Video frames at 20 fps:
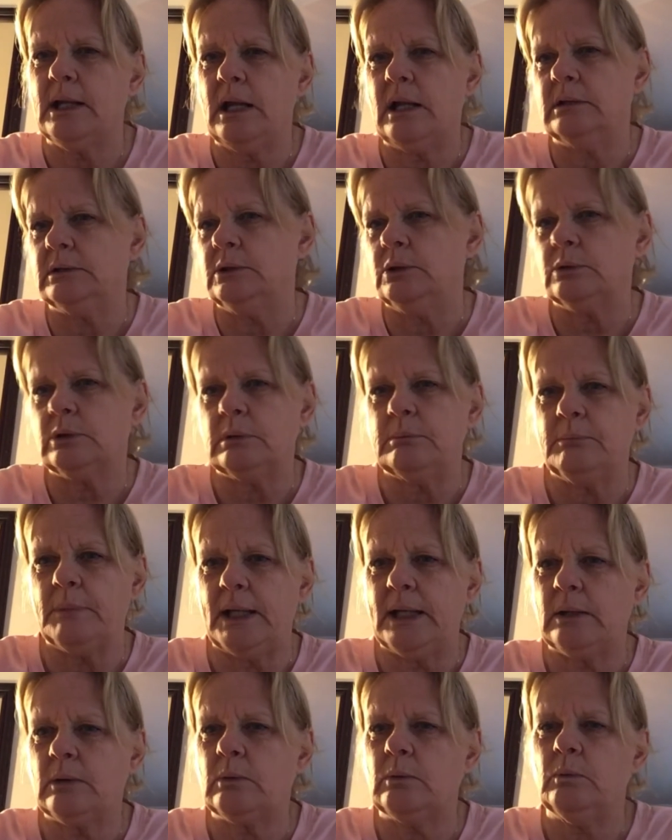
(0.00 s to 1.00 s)
and you can
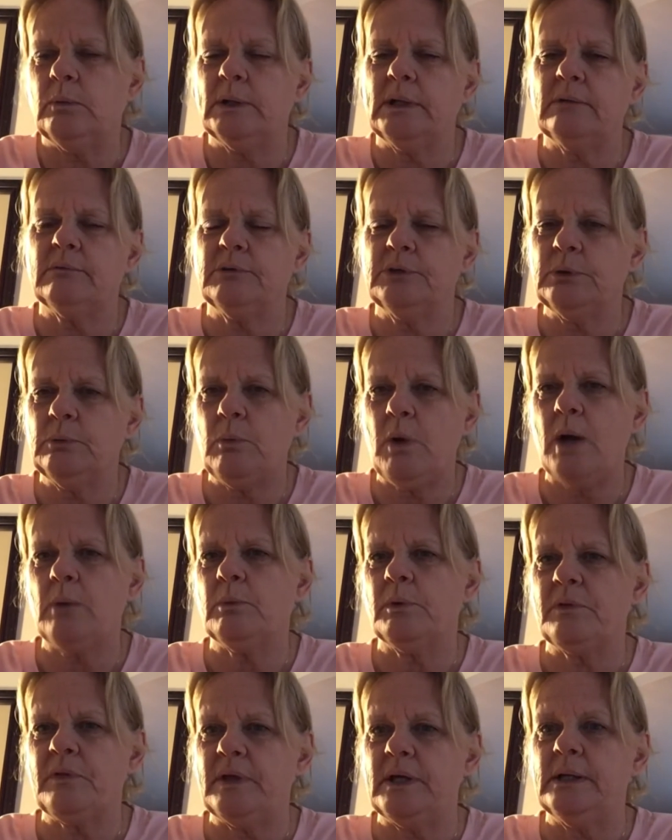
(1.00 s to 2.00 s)
make whatever you want
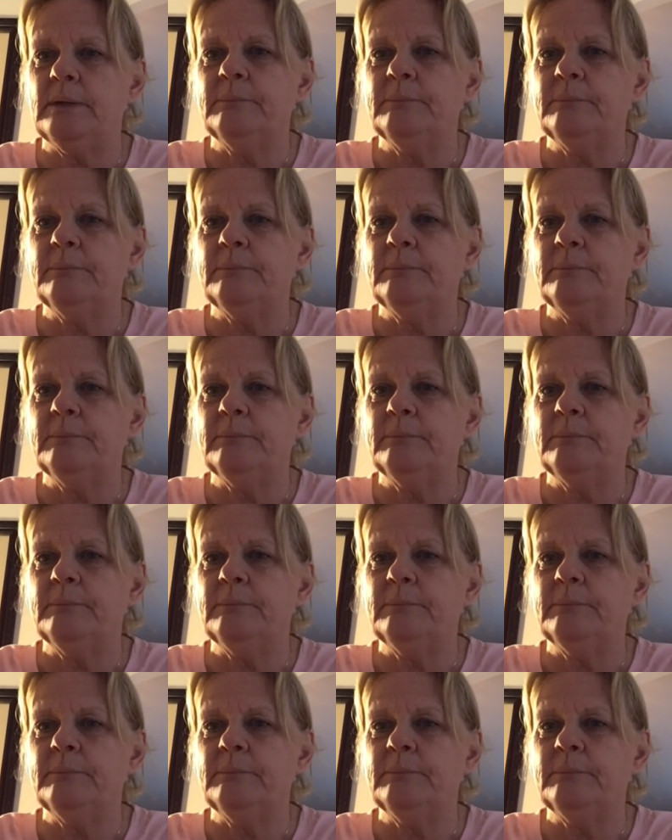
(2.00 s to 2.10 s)
with it.